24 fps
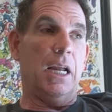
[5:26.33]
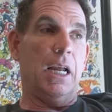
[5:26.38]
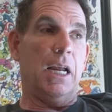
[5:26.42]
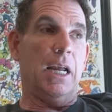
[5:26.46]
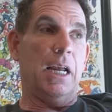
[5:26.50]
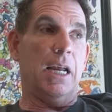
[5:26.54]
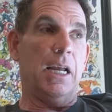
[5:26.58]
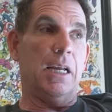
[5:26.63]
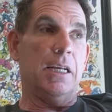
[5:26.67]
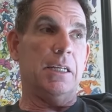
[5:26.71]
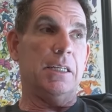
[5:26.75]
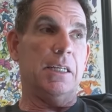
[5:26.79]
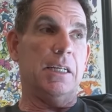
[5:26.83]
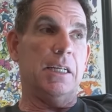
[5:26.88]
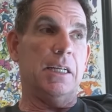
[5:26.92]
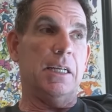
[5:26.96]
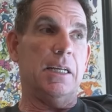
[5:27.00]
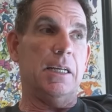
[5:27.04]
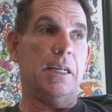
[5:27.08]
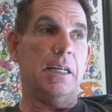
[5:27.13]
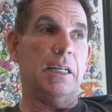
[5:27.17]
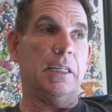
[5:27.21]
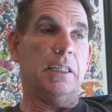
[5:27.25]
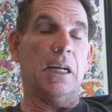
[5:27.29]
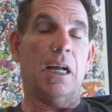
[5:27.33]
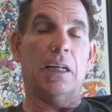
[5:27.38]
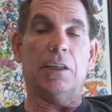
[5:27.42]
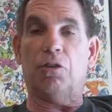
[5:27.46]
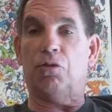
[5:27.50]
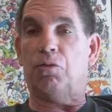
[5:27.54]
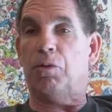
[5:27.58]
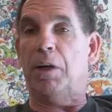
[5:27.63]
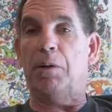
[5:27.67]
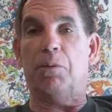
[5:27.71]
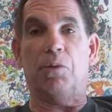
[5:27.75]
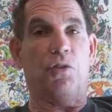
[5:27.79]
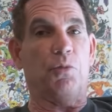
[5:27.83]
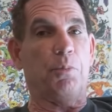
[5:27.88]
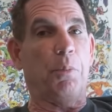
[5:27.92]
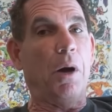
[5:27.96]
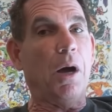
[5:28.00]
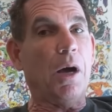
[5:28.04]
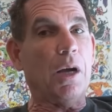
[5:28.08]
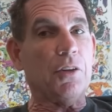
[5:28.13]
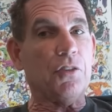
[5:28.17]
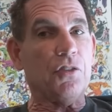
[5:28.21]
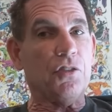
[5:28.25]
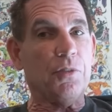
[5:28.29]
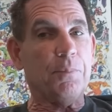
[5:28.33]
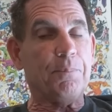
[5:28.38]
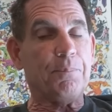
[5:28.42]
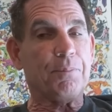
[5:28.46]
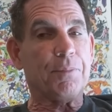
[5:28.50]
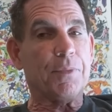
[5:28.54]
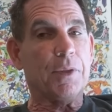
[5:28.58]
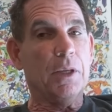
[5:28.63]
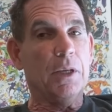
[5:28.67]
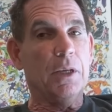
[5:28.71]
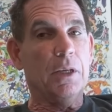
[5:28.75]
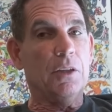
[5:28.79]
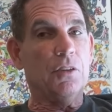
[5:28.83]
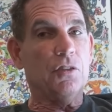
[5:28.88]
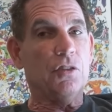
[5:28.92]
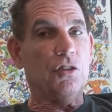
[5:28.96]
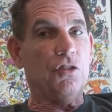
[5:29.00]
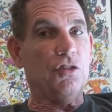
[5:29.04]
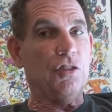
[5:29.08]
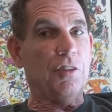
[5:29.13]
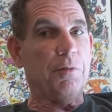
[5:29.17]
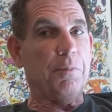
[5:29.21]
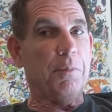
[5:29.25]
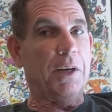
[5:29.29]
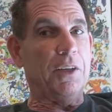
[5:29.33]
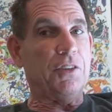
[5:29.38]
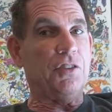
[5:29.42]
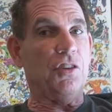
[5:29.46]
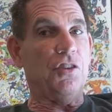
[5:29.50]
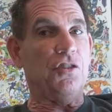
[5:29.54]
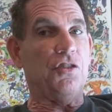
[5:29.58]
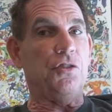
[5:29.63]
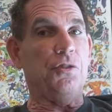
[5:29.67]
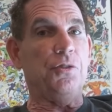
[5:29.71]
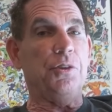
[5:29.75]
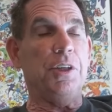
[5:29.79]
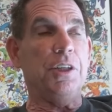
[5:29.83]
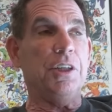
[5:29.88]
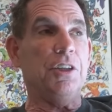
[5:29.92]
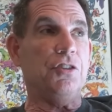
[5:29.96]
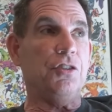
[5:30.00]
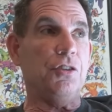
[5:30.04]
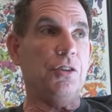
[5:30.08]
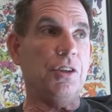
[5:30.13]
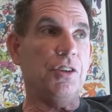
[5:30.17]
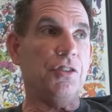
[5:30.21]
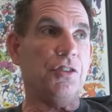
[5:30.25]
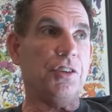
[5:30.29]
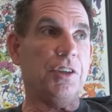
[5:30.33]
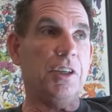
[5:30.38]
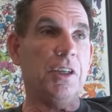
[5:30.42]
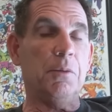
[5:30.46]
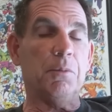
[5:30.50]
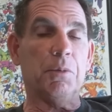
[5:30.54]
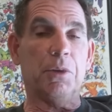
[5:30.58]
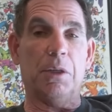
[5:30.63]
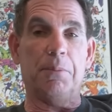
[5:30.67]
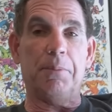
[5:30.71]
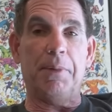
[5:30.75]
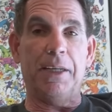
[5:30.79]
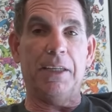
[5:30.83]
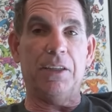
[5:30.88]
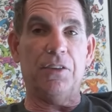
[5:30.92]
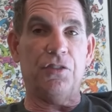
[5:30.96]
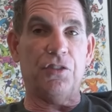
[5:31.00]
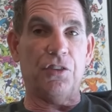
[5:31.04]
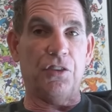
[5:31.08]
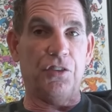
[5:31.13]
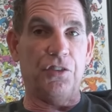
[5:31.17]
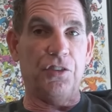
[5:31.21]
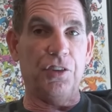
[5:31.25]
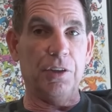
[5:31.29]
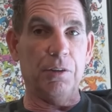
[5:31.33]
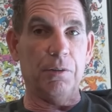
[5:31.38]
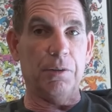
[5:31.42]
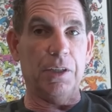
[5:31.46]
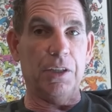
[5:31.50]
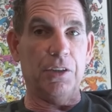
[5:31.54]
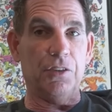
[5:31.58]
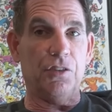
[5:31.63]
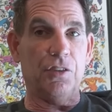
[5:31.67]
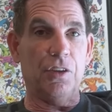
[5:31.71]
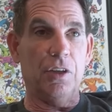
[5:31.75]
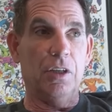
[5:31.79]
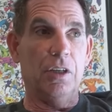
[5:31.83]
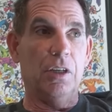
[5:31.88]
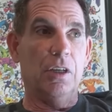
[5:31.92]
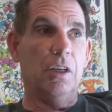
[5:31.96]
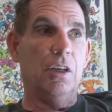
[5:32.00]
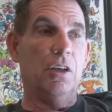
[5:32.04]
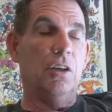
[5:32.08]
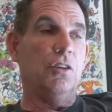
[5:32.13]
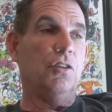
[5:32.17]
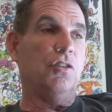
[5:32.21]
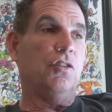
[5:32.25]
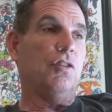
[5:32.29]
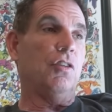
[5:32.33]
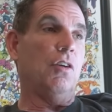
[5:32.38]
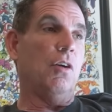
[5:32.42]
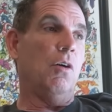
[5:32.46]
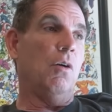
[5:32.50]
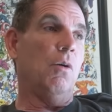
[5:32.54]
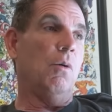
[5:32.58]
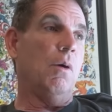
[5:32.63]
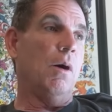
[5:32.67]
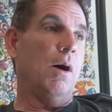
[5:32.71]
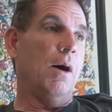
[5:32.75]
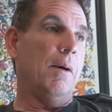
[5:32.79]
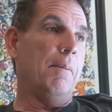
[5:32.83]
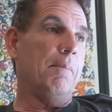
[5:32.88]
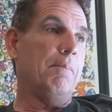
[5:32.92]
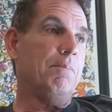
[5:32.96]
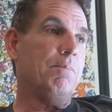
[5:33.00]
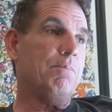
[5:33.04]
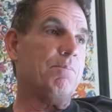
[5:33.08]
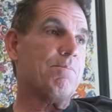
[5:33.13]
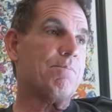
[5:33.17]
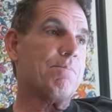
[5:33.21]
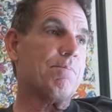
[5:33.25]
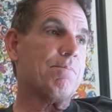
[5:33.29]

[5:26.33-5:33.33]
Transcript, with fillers: and it got great response. So Jeff Mike says, "You need to do this again. We're going to make this a series." So um,